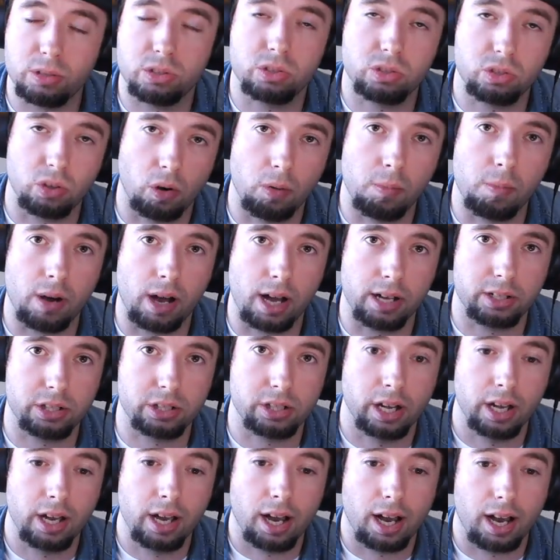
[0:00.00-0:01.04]
you so
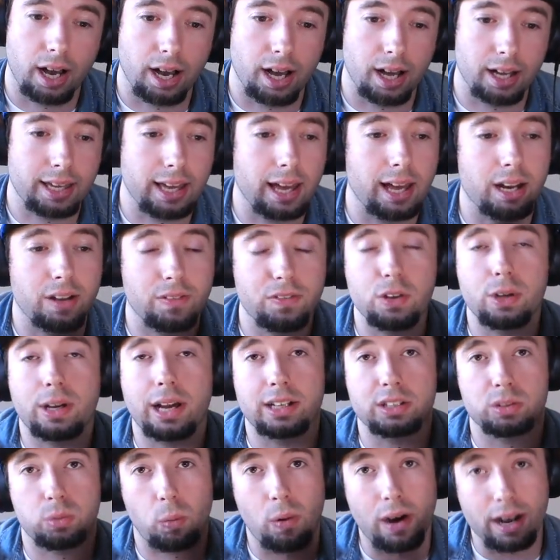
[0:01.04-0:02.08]
much. Uh, again, if you
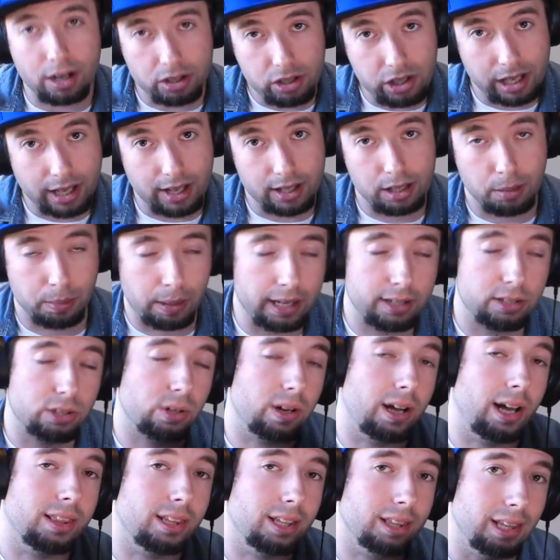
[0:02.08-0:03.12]
guys want to check out the
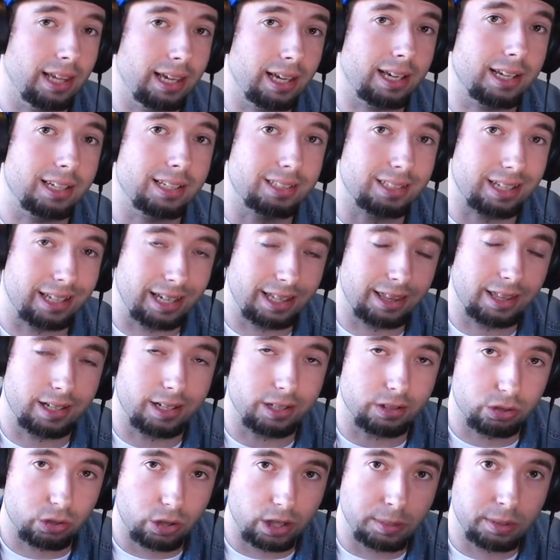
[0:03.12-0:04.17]
Patreon, the link is in the
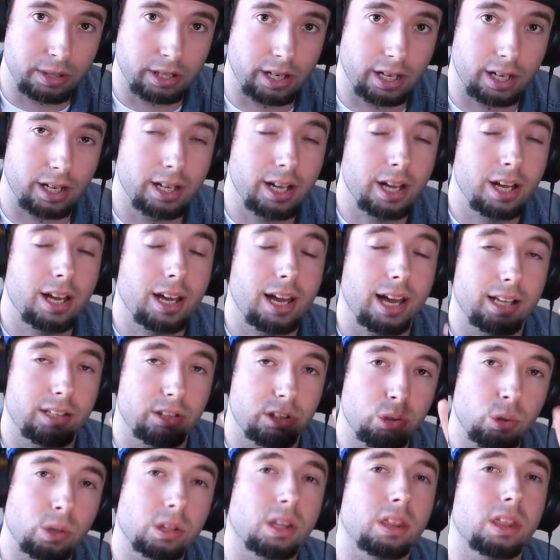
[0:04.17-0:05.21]
description. And
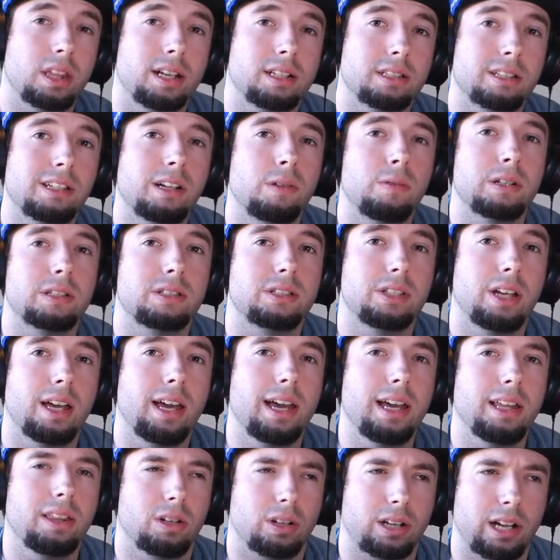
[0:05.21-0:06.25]
two other things that I want to
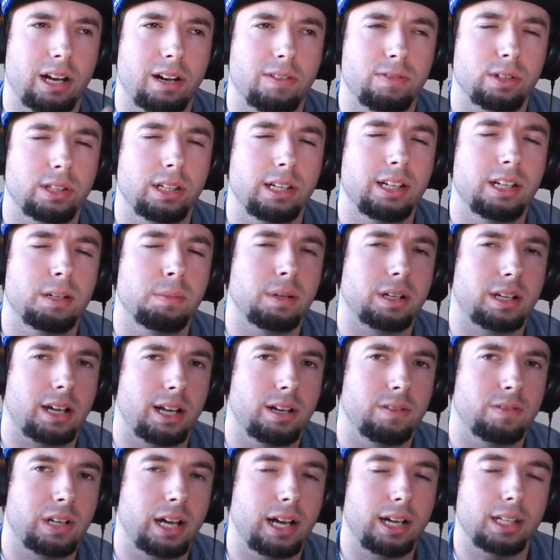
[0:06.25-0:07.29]
say, they're kind of related, but
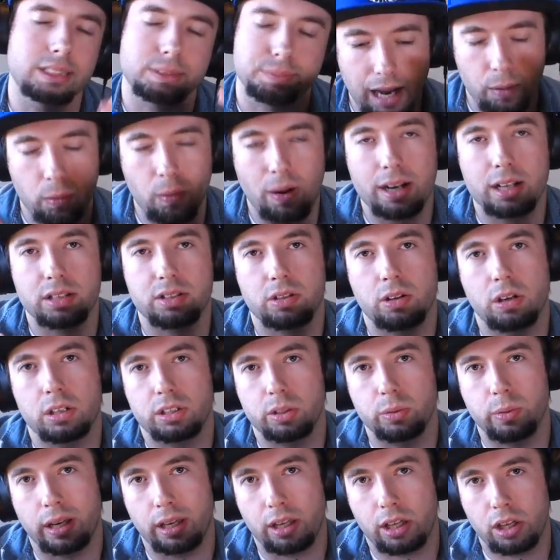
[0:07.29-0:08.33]
kind of not. I want to start
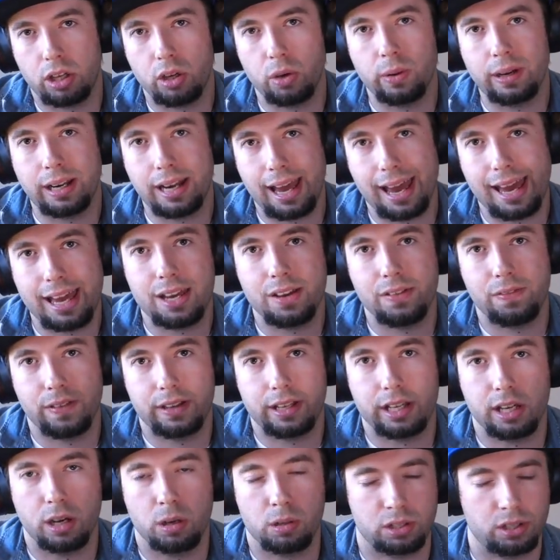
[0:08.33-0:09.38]
doing Q&A
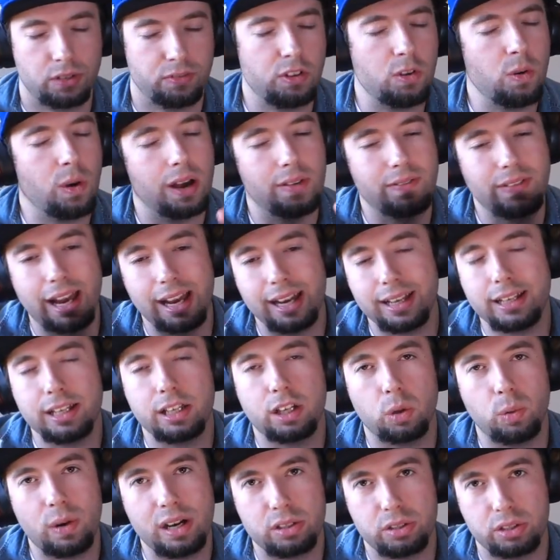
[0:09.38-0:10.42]
videos. If you have any
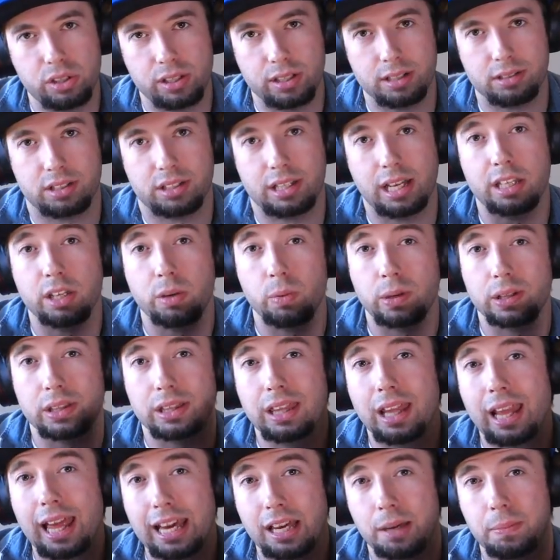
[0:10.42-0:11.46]
questions that you
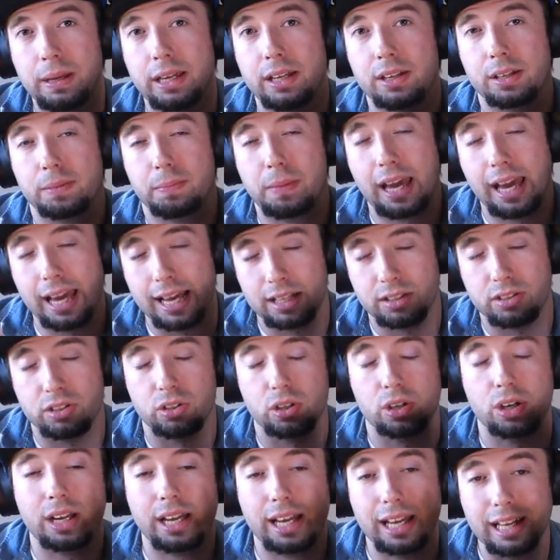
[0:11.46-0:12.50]
would like me to
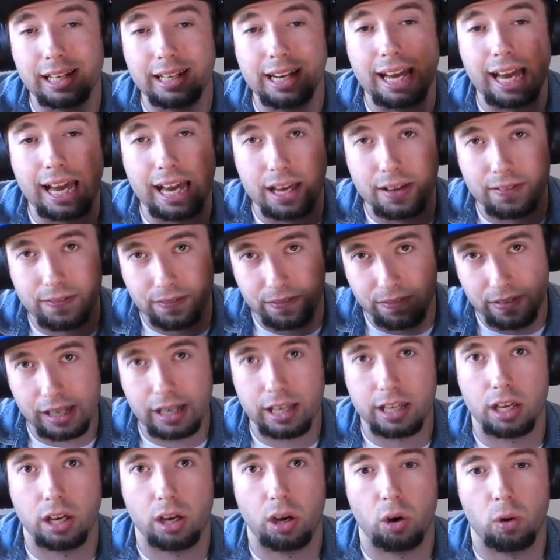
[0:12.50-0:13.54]
answer in a
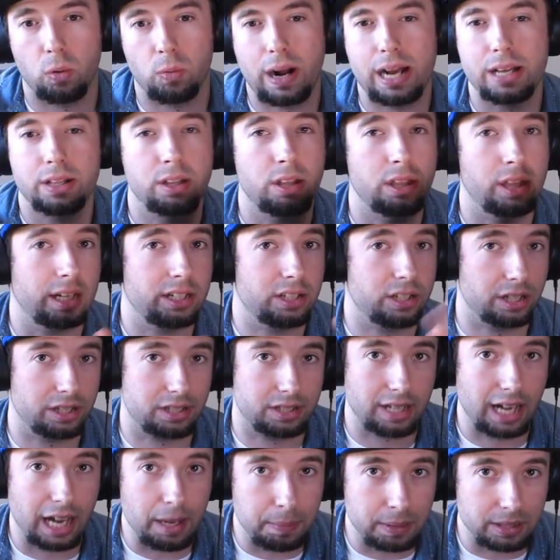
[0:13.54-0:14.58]
video rather than
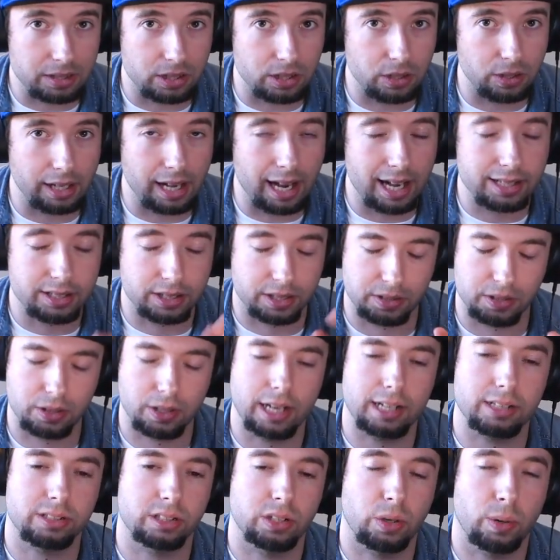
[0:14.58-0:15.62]
just type it to you guys, because you
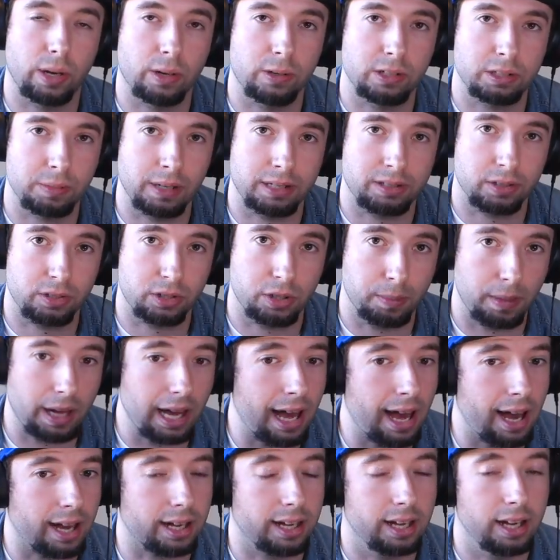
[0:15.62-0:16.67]
guys know I always message you
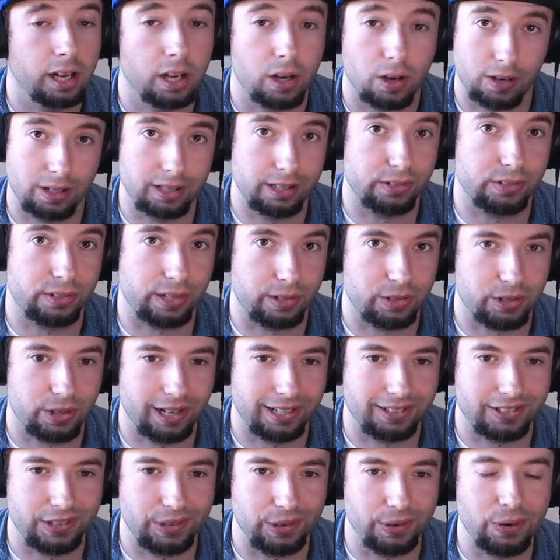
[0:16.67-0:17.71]
back, or at least I
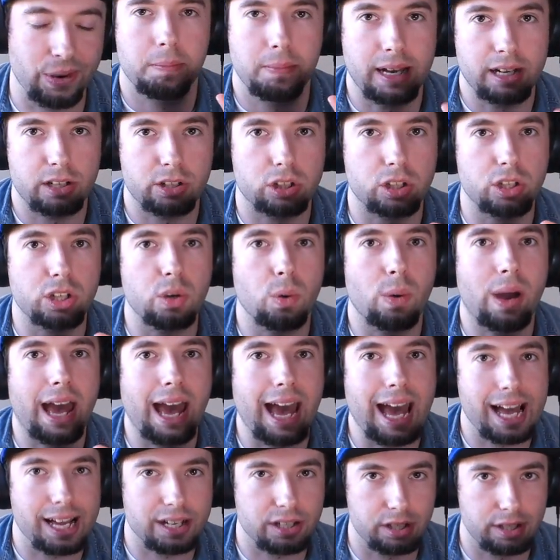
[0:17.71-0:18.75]
try to, make sure you
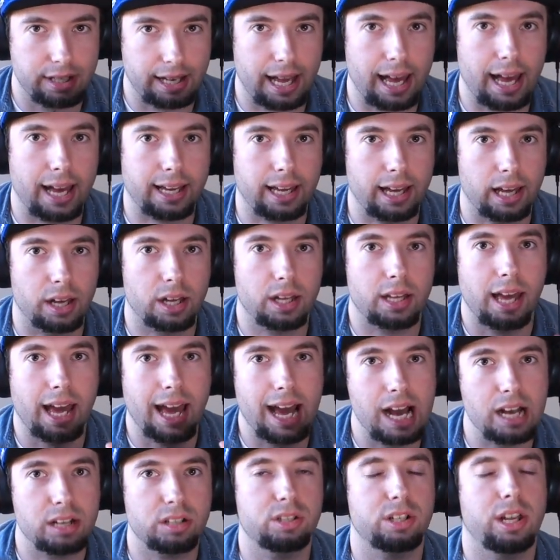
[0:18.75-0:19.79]
hashtag it,
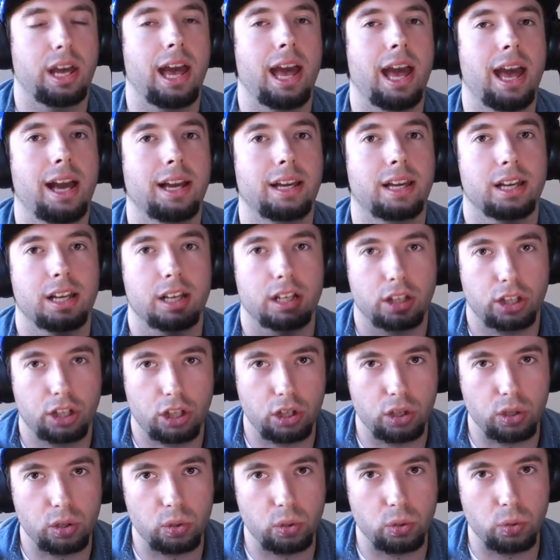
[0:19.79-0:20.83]
hashtag
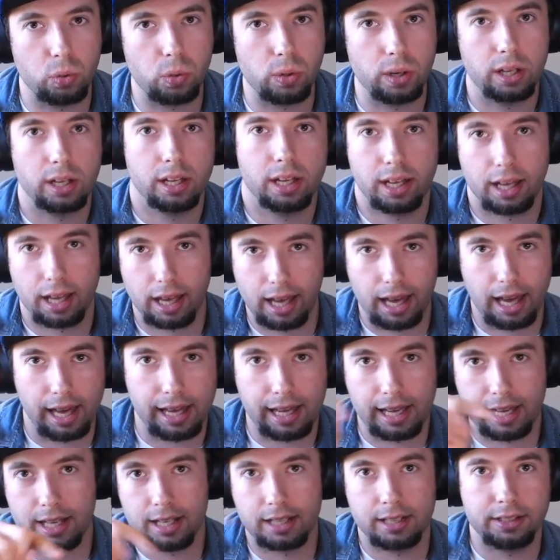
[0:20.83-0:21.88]
Q
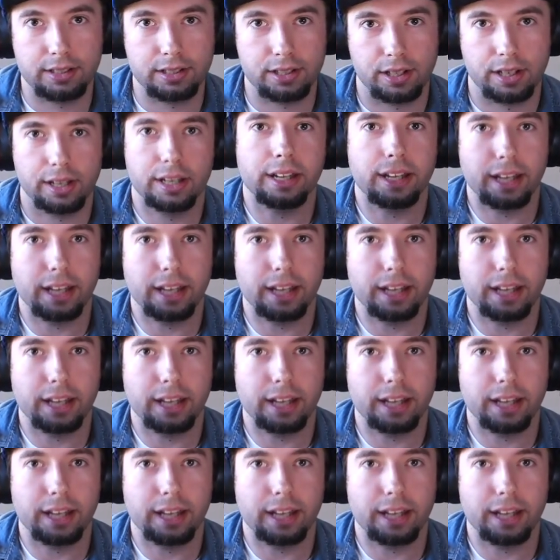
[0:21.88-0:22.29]
and